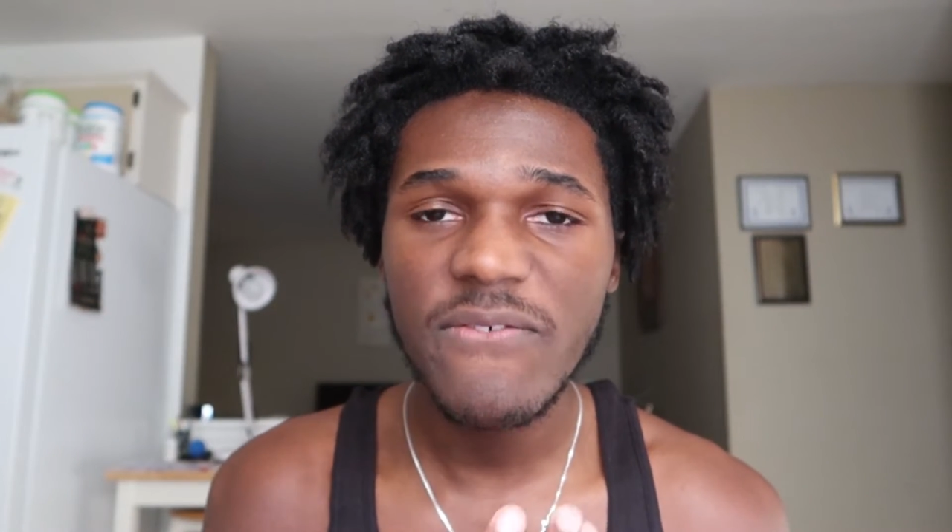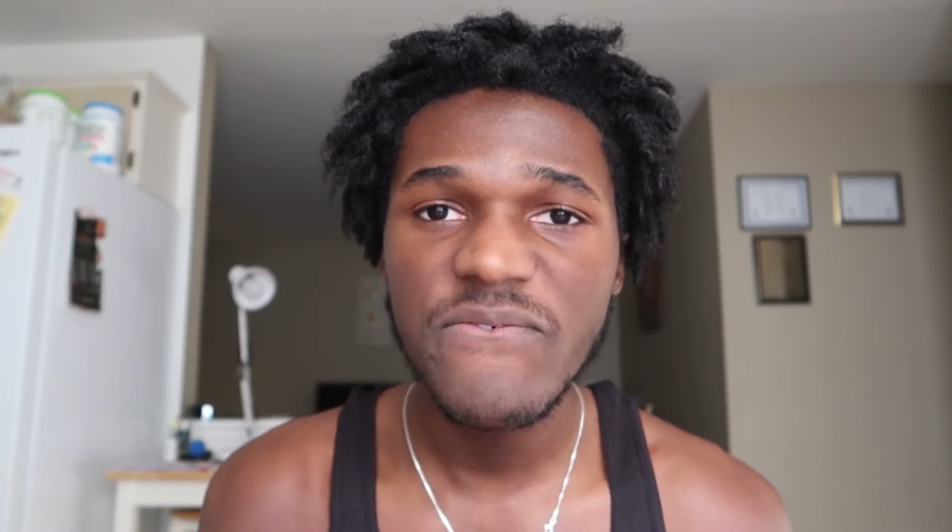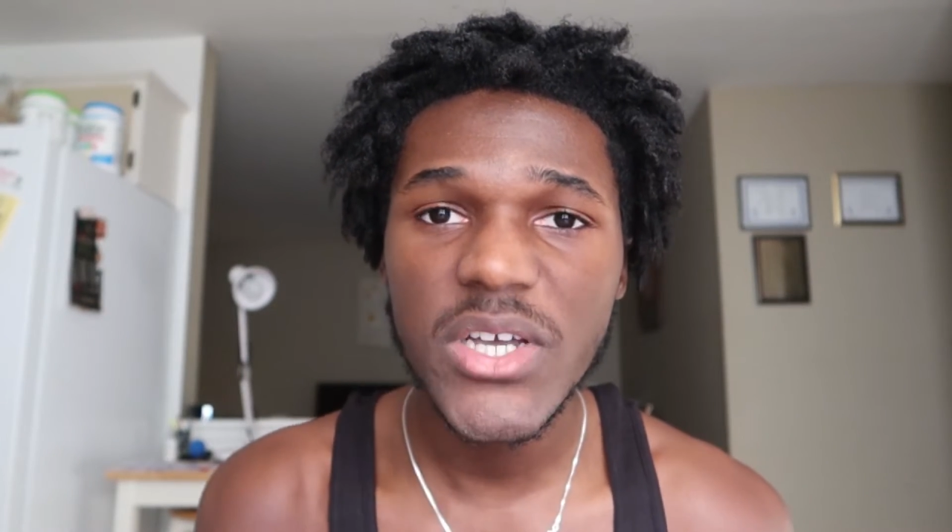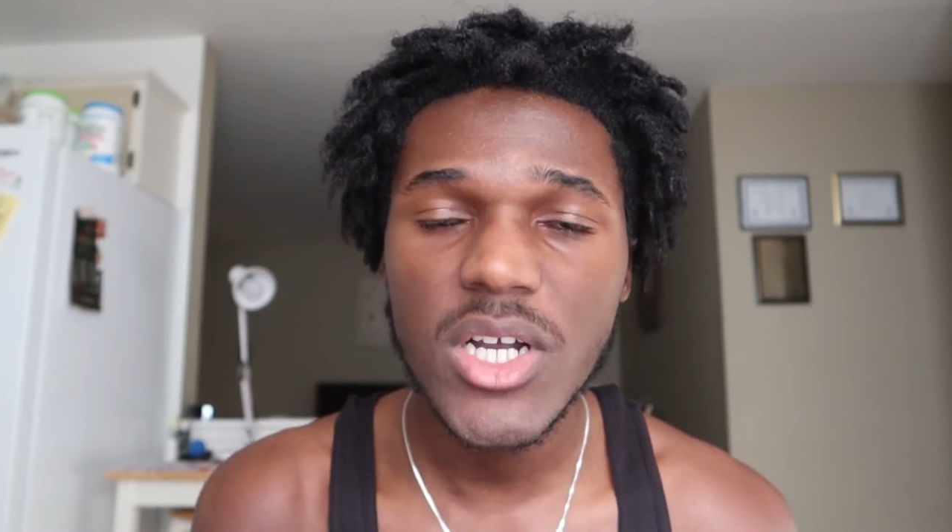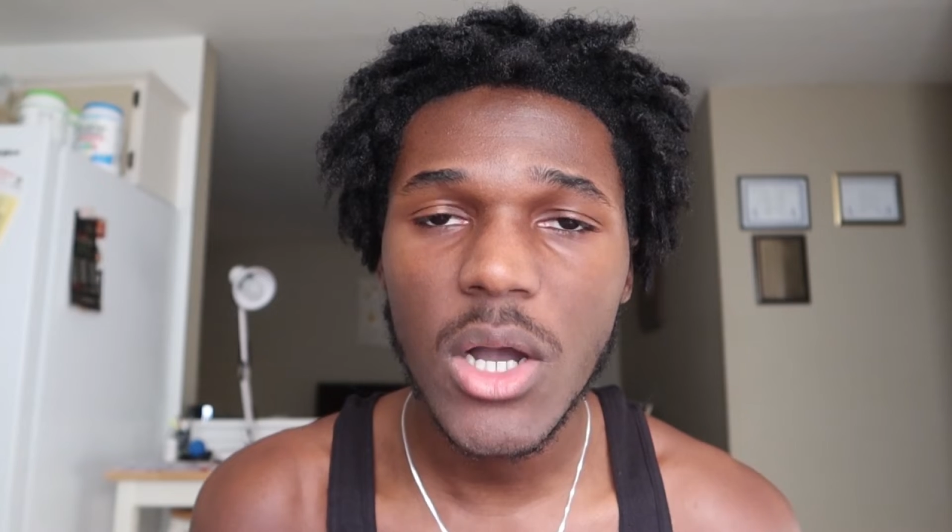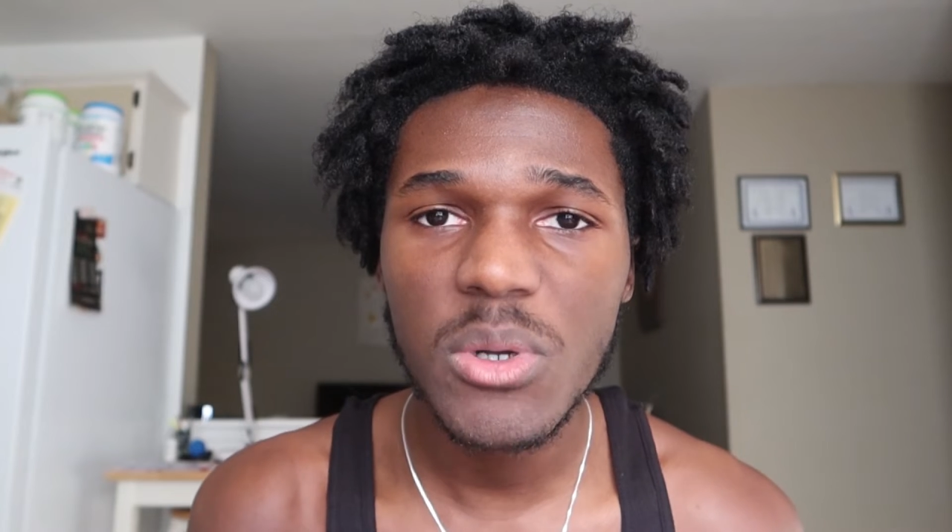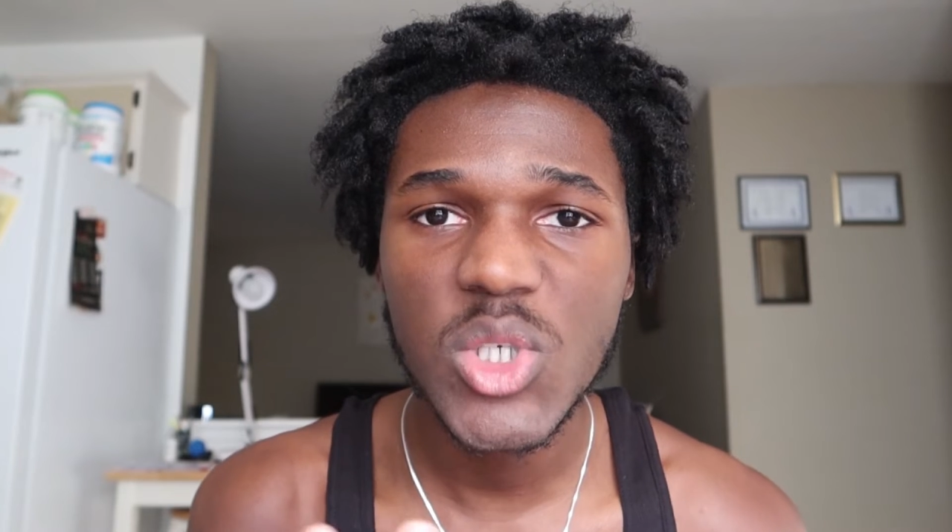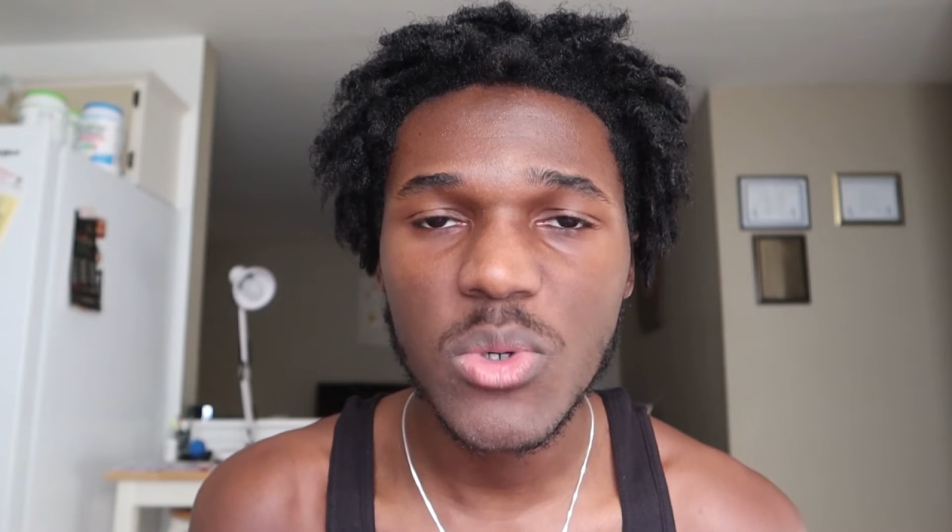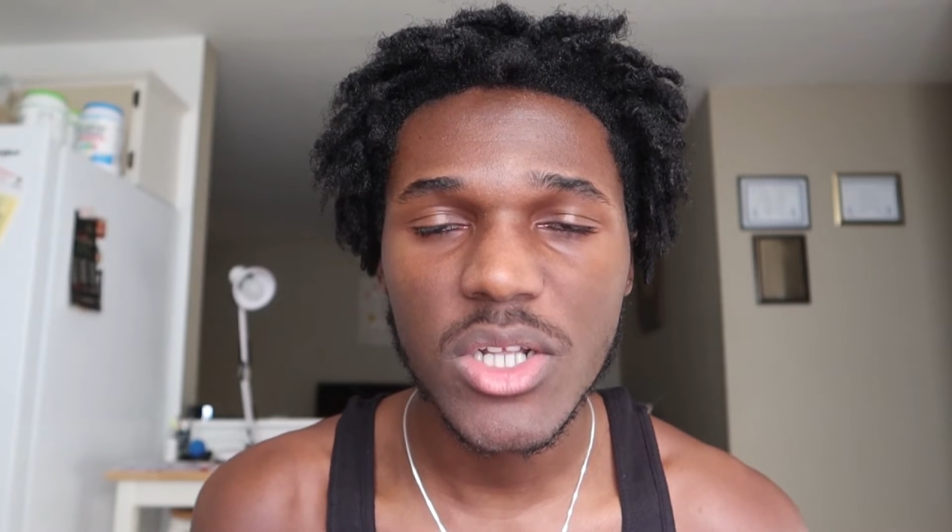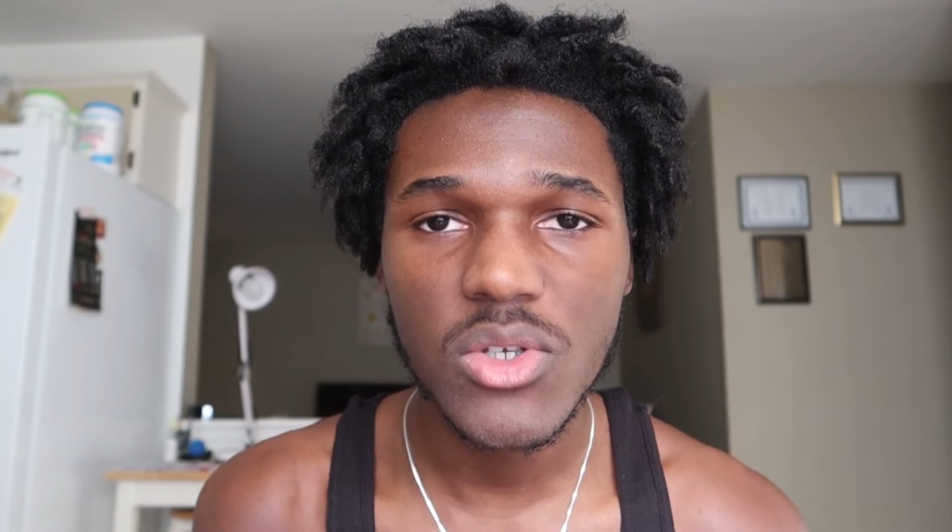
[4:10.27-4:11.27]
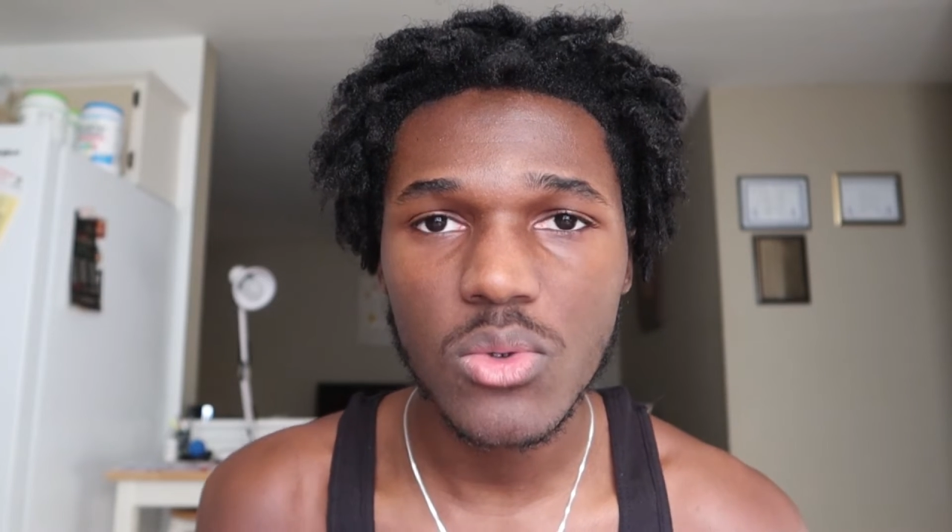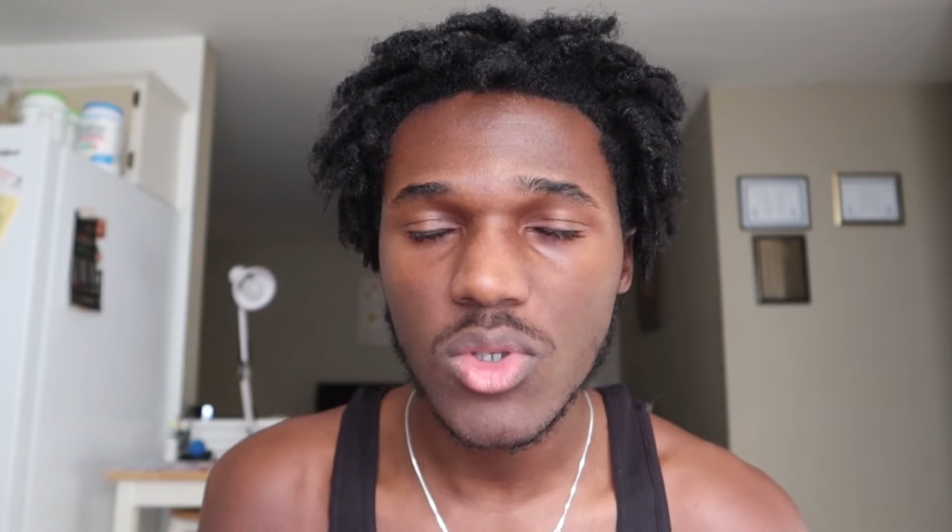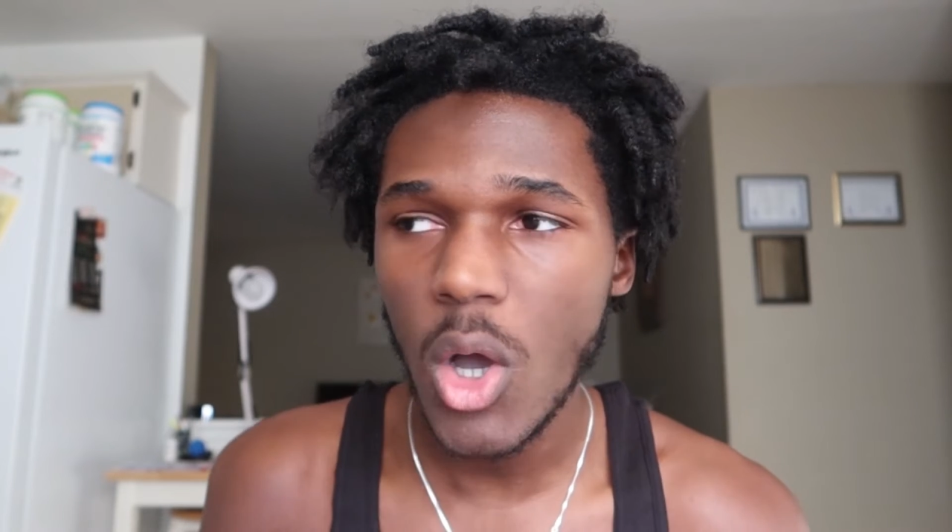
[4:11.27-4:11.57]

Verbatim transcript: and figure out what you wanna do.